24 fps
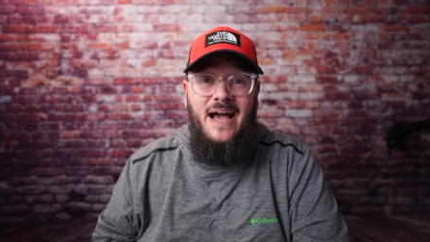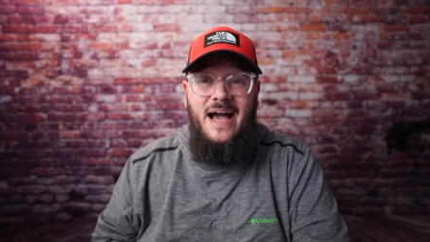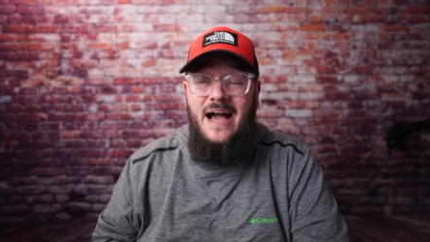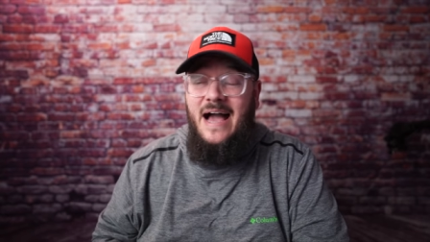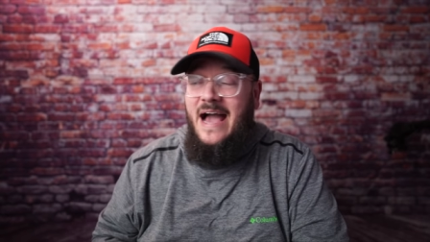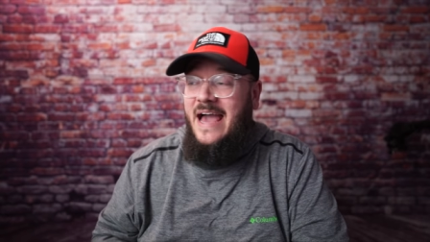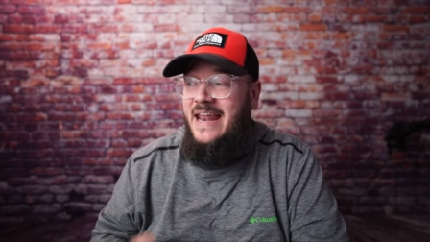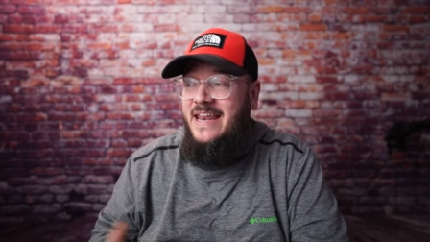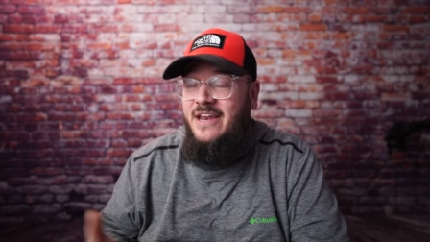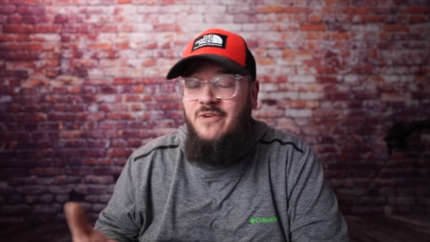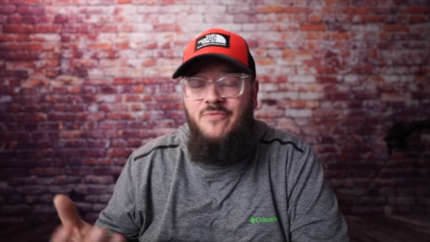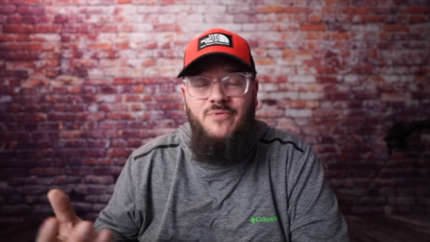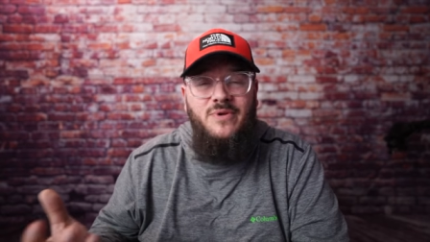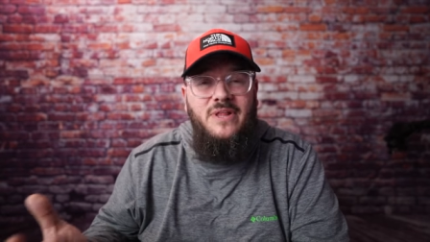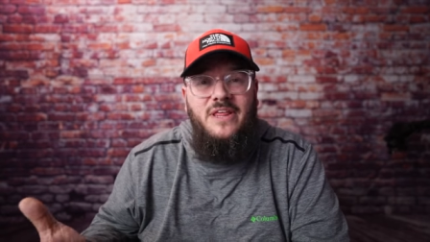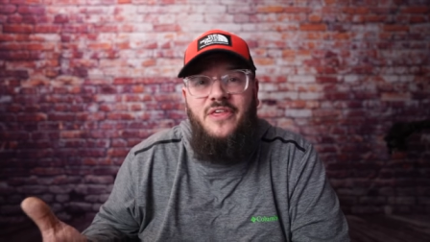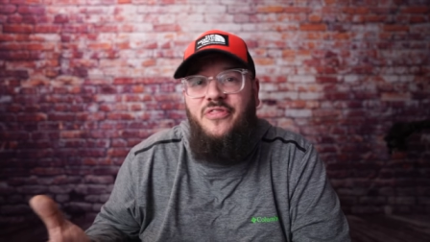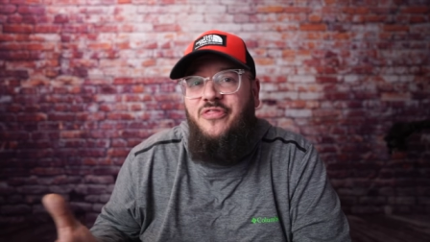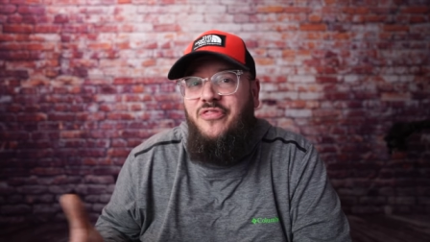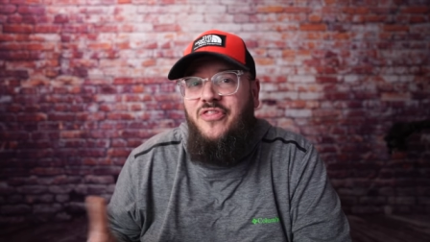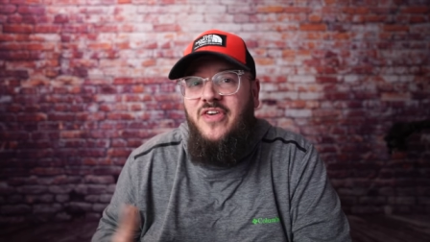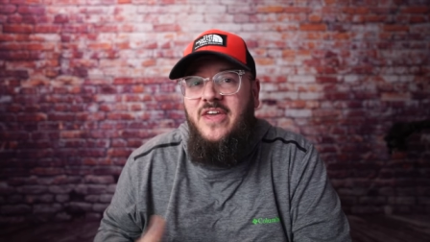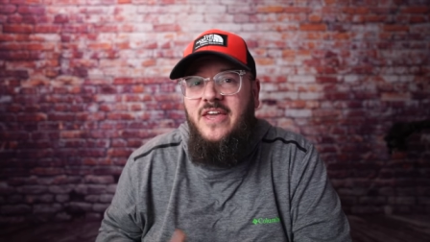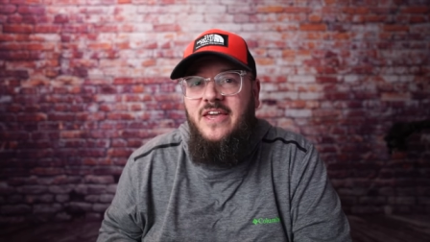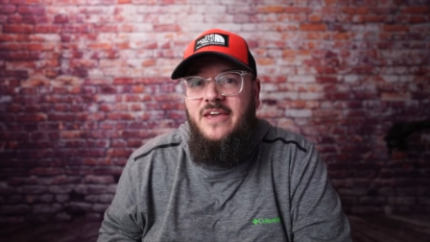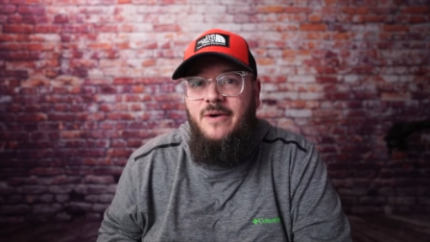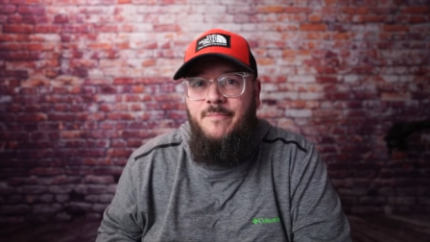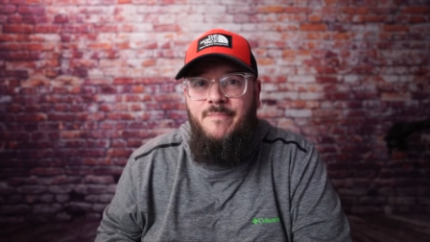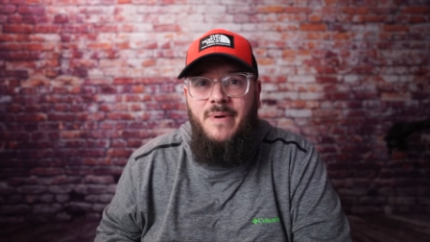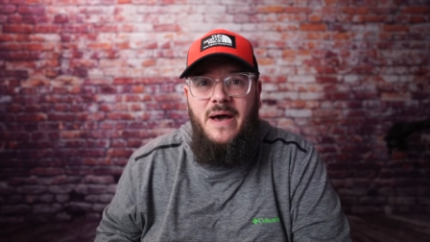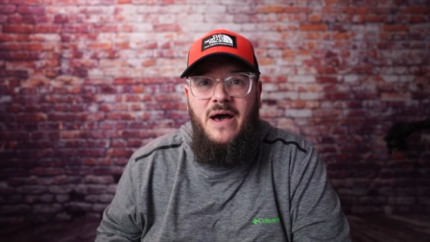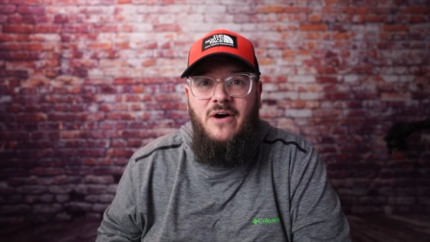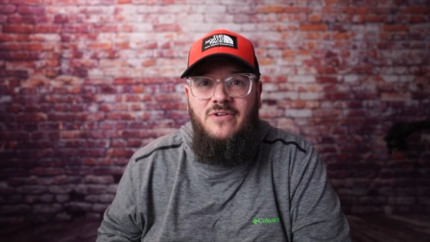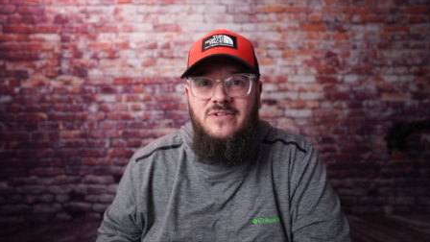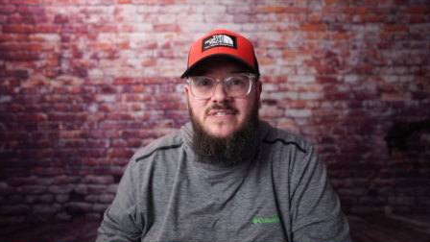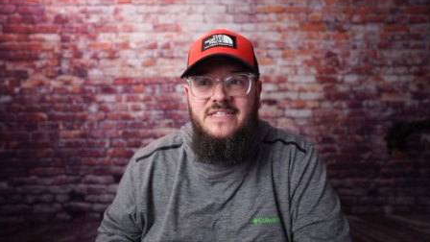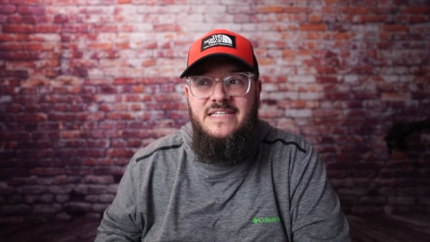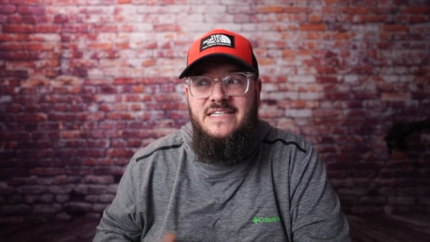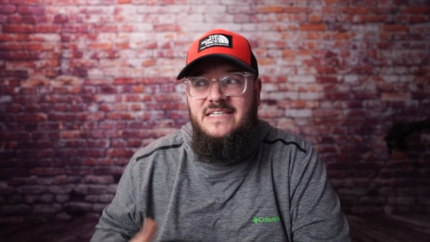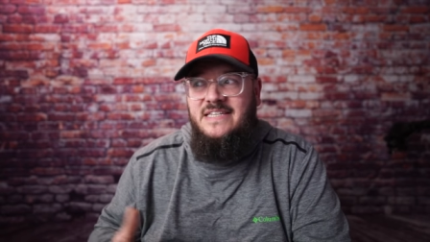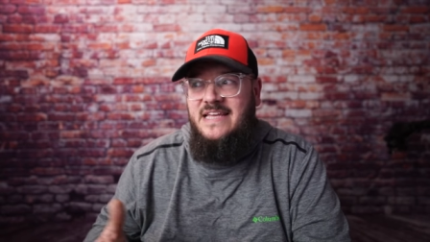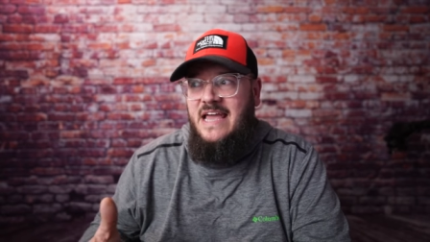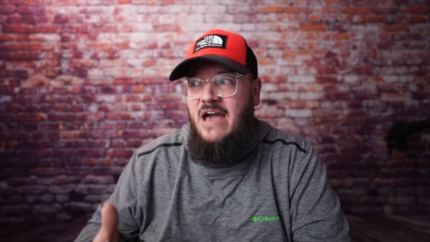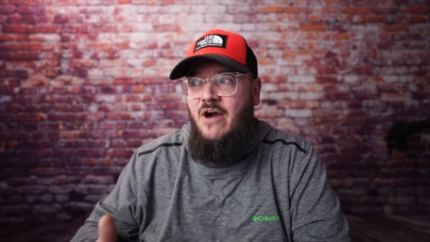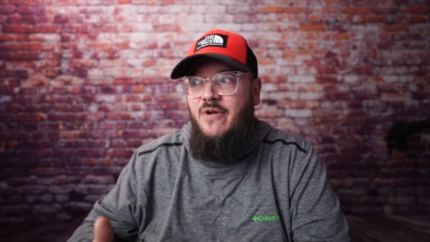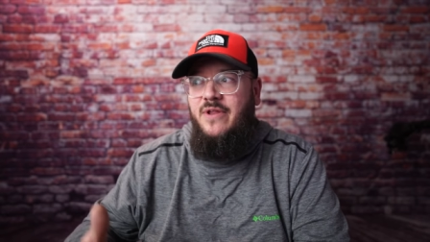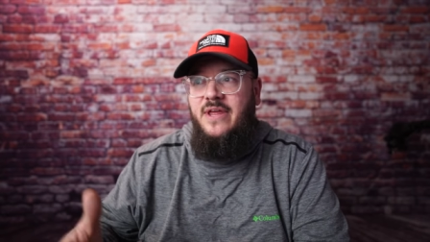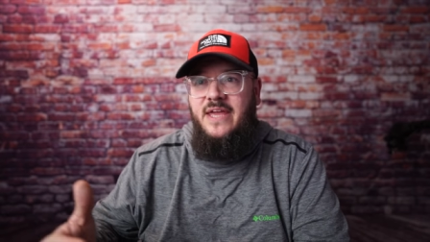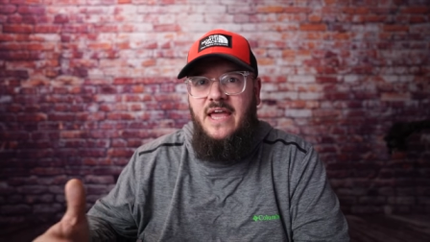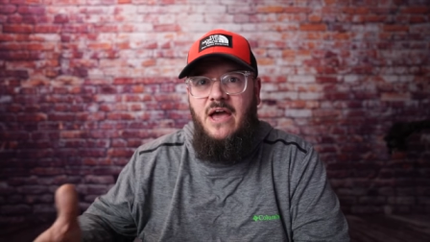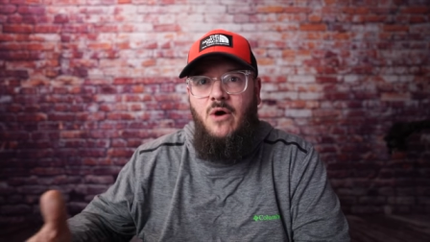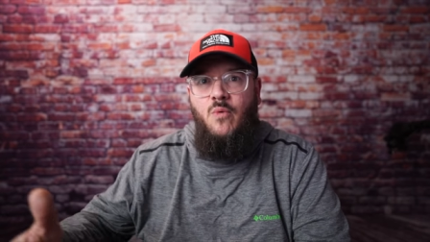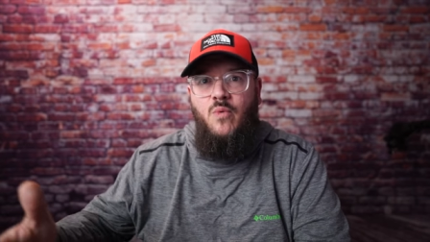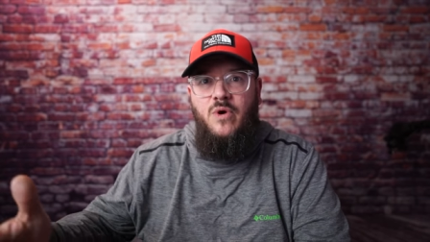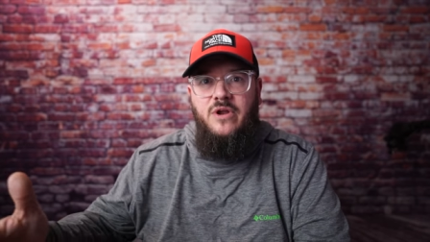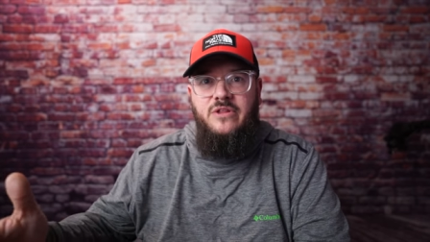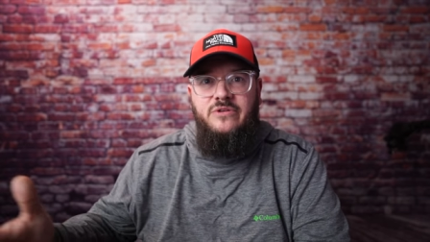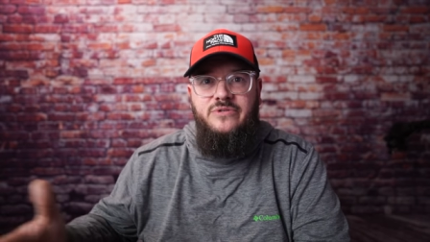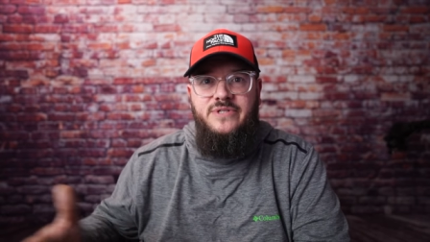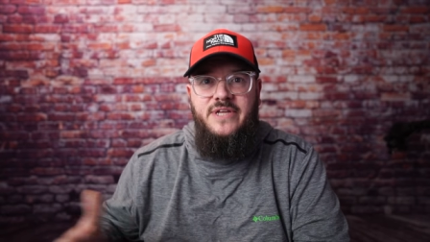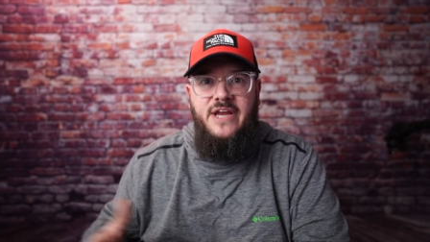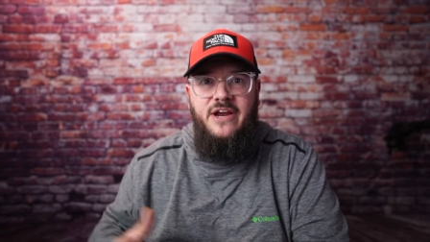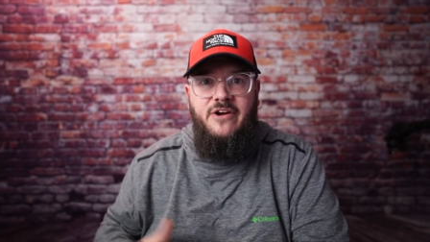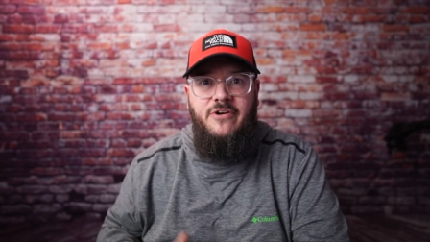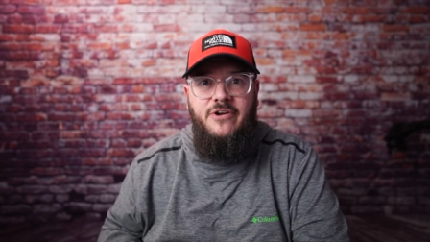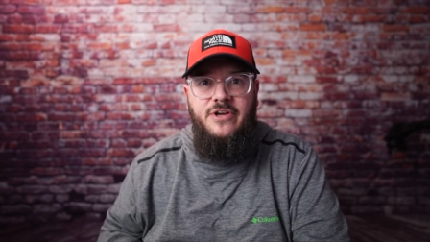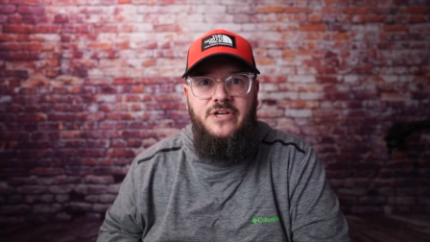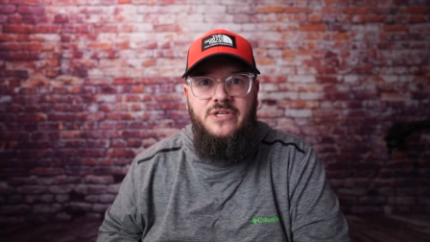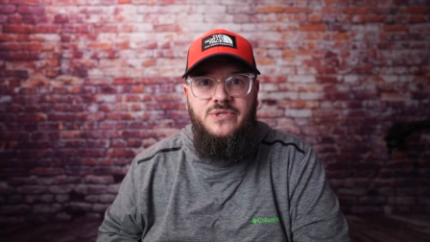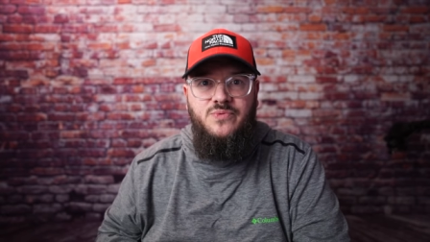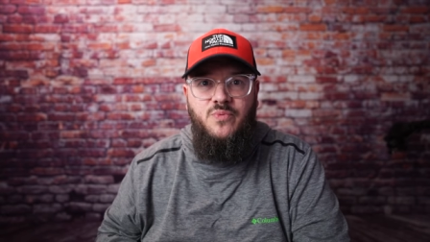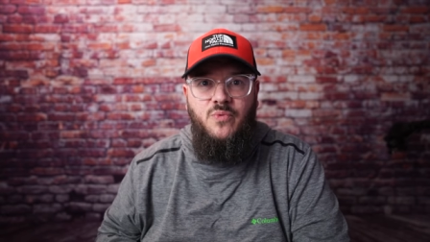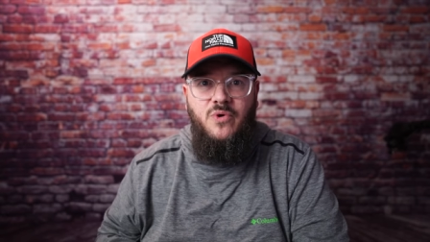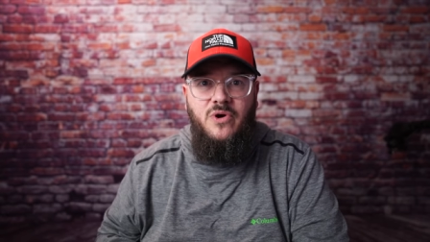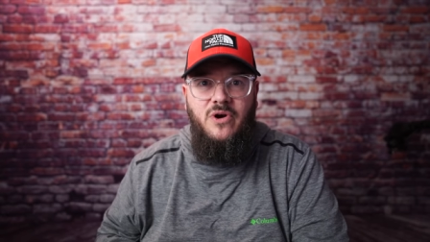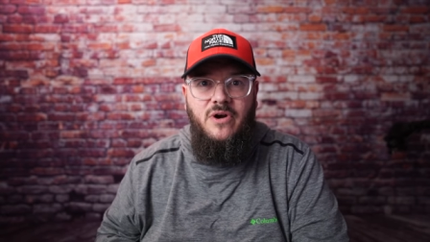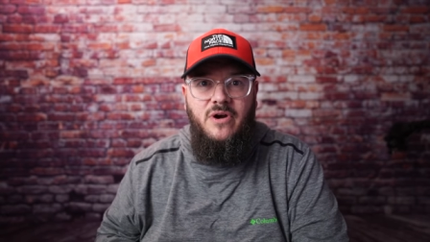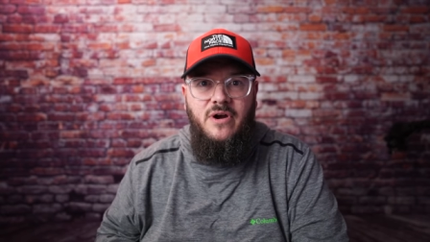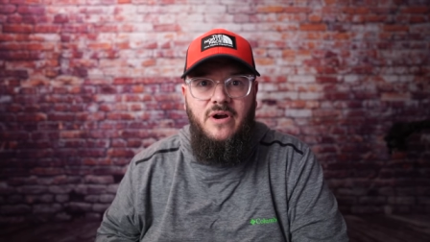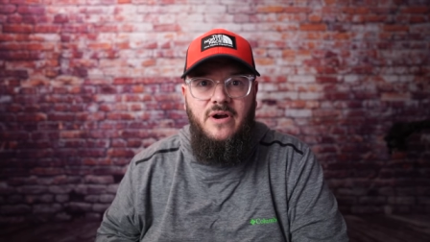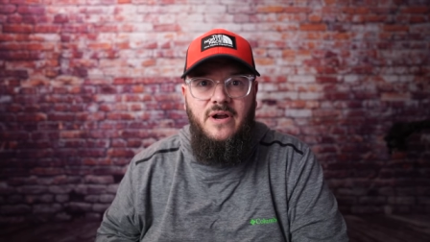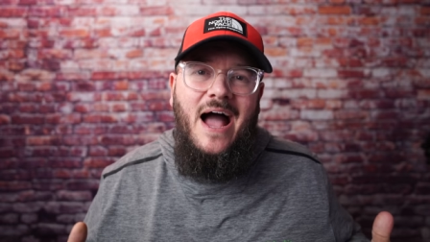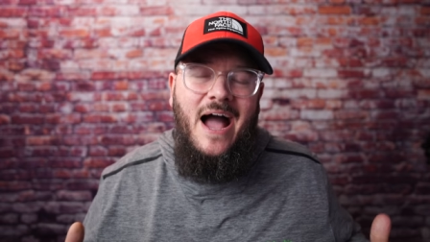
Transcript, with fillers: I didn't really think about scouting out where those areas were.